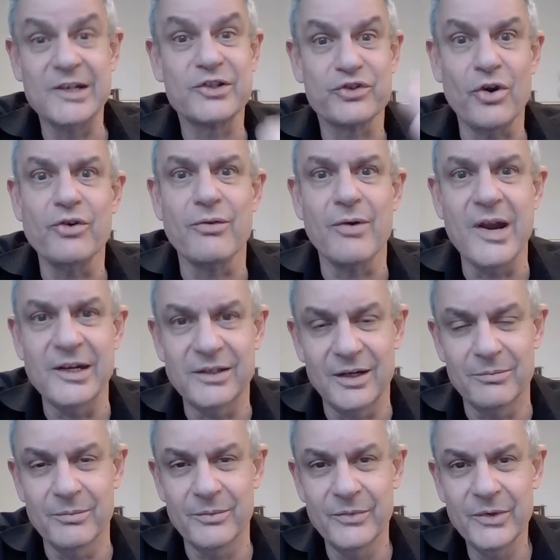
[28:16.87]
exonerate
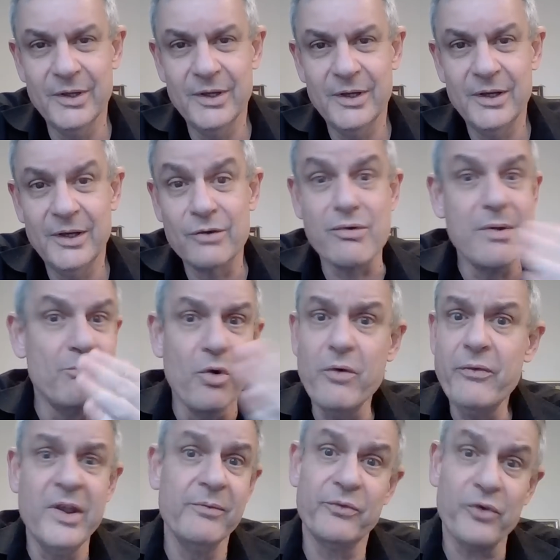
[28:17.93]
him,
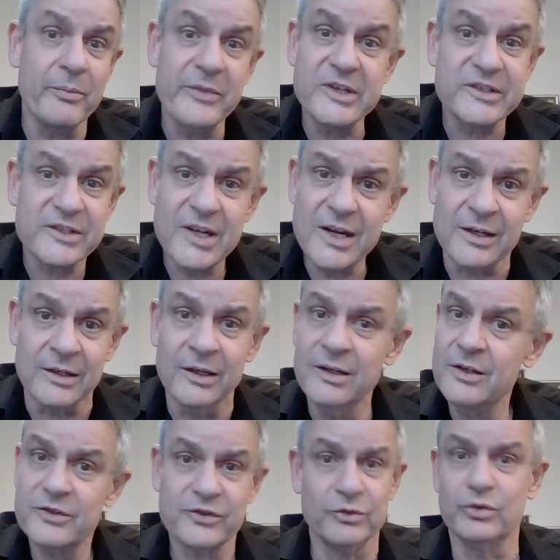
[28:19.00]
remove him from the
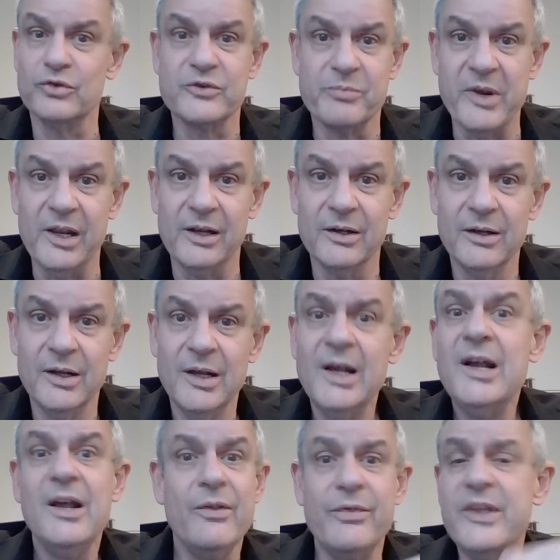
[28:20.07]
scene, so to speak.
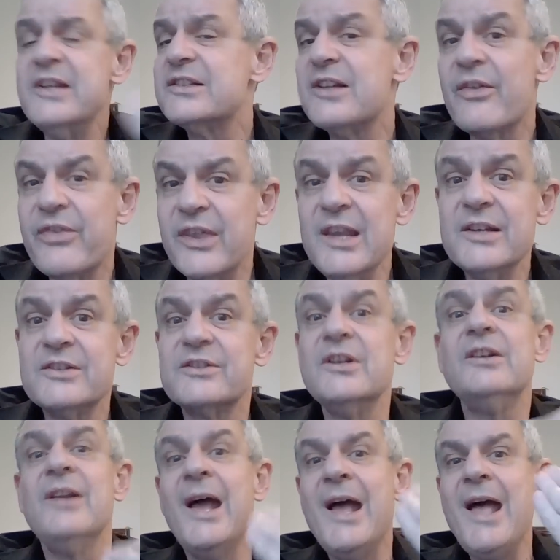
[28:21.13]
These are things
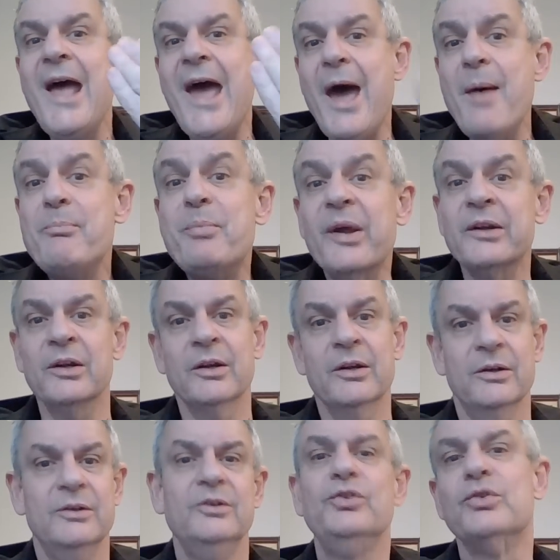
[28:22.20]
that
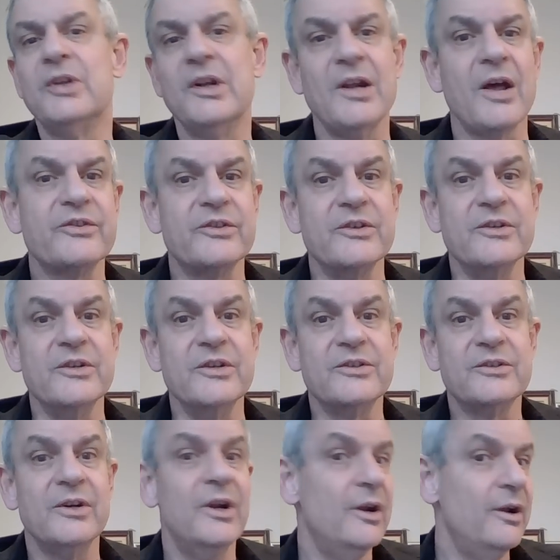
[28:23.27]
happen to the
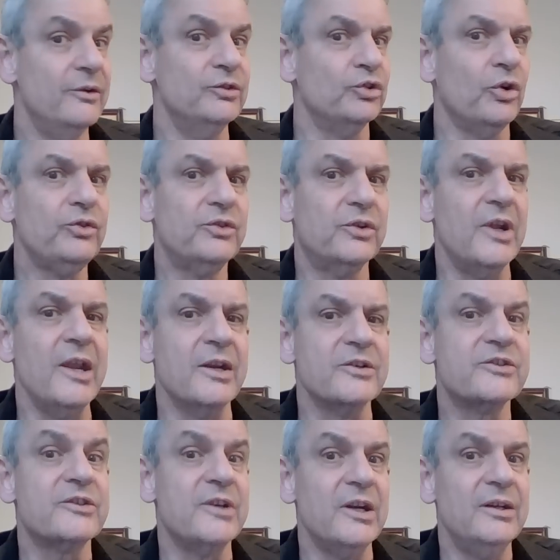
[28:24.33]
narcissist not
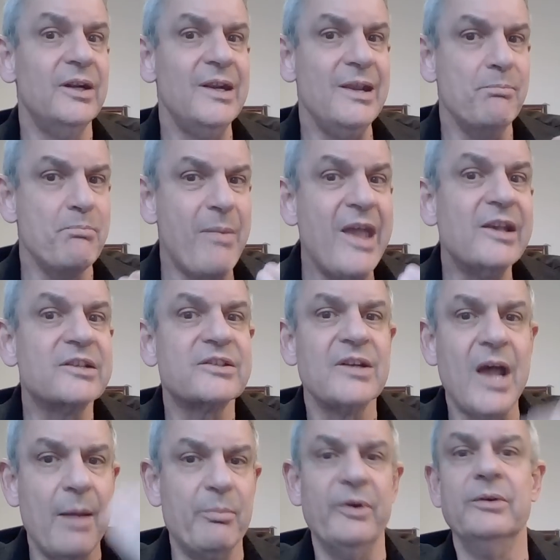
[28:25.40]
things that he makes
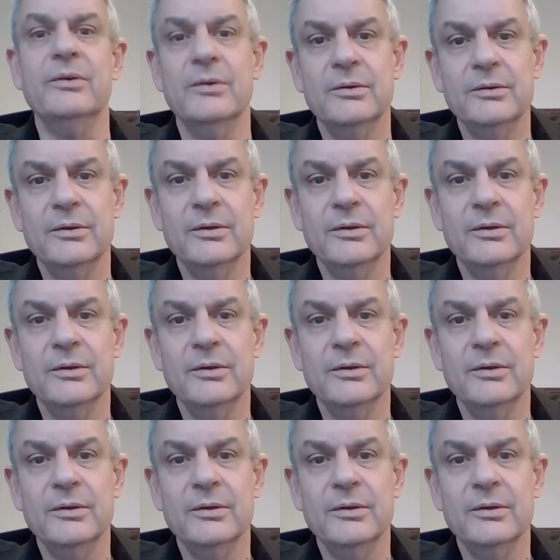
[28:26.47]
happen.